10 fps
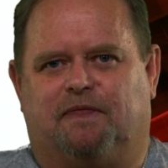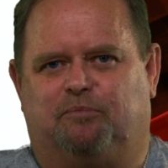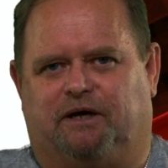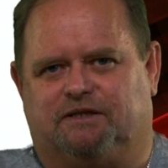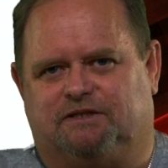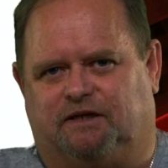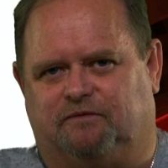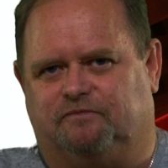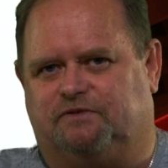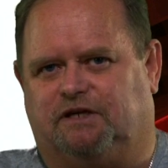but
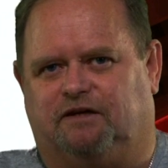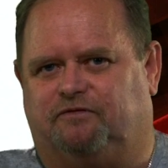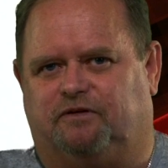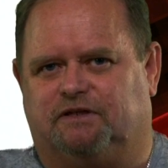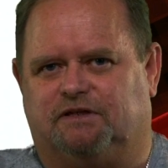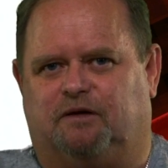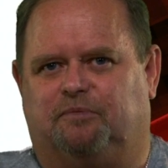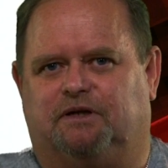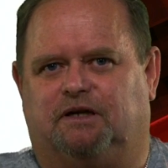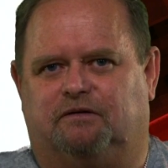say for
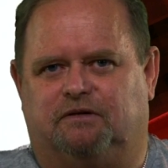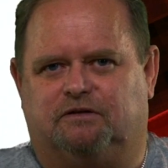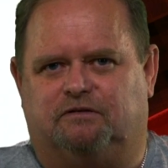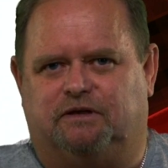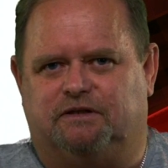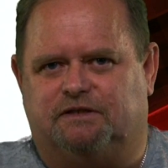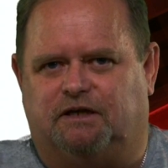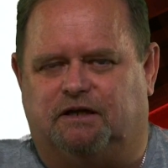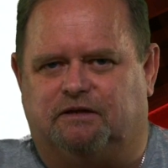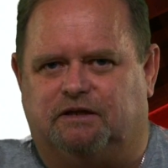example here in
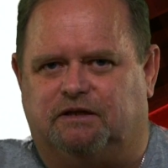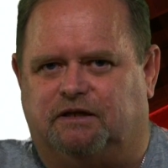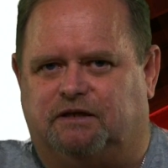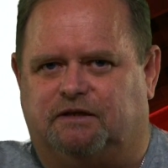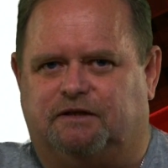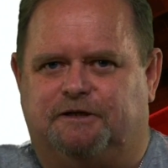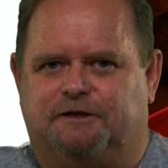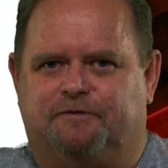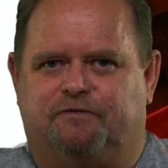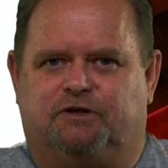Queensland
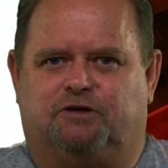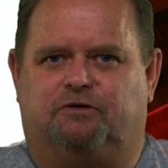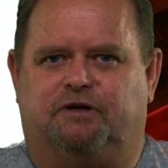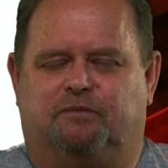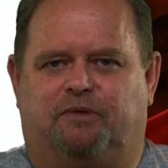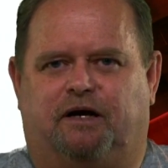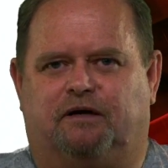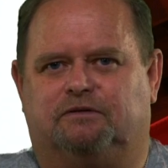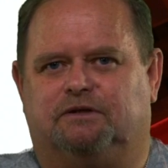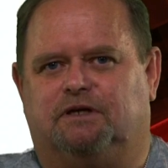the Courier
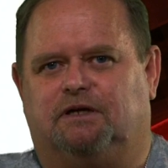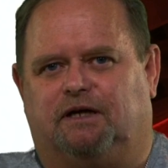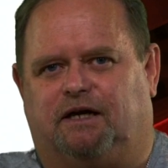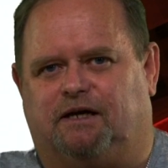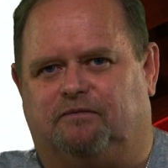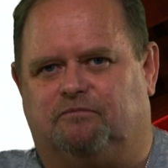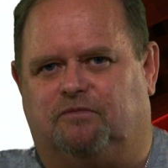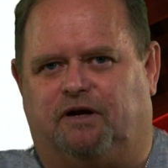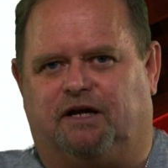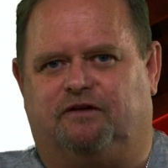Mail
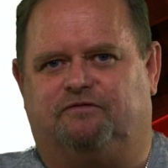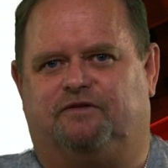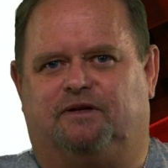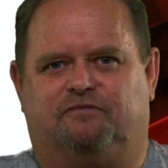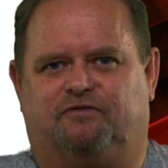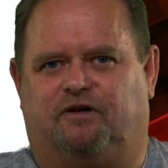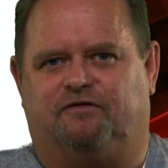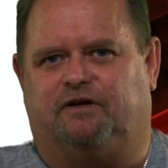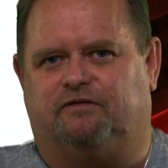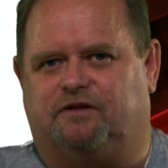might have
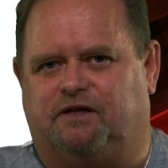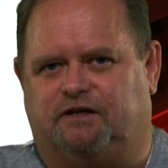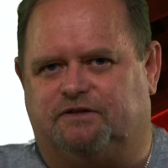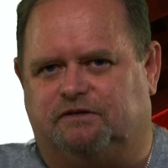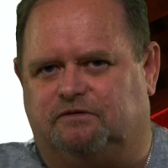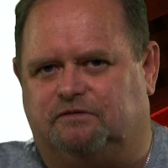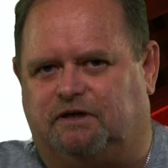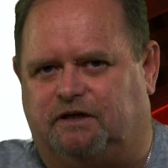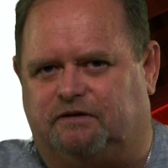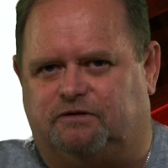
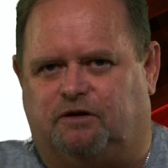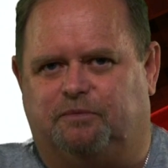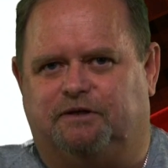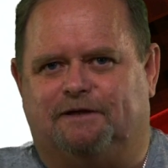500,000 drop